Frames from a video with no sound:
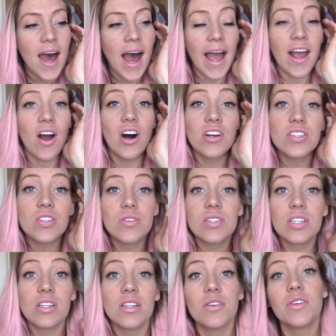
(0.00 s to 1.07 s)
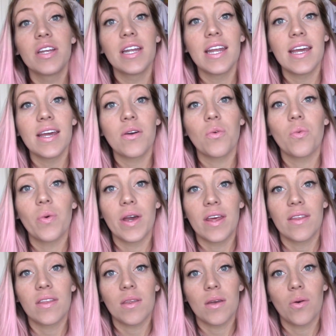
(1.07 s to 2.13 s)
I also diluted it
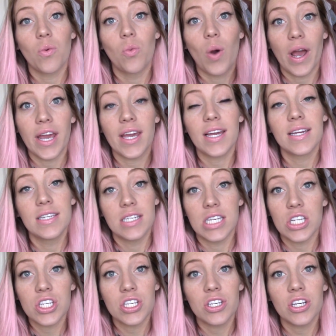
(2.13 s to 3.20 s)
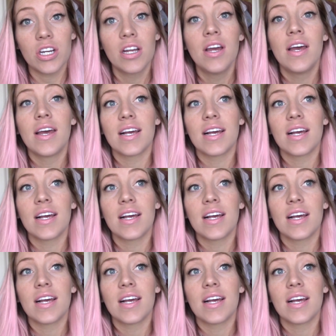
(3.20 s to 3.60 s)
with white conditioner